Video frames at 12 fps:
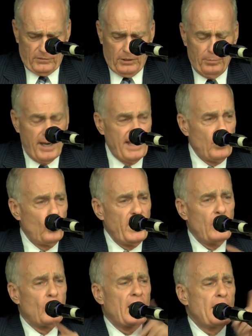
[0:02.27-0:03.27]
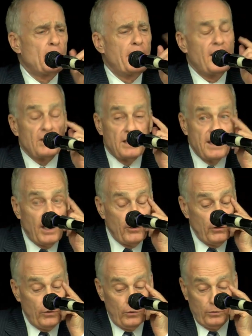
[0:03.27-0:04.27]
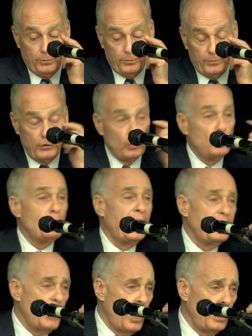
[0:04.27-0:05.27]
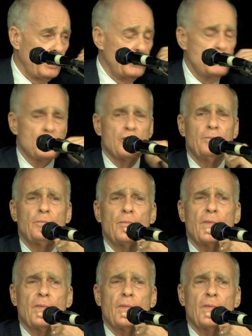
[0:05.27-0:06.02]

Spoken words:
and by the way, what I'm about to tell you, to my knowledge,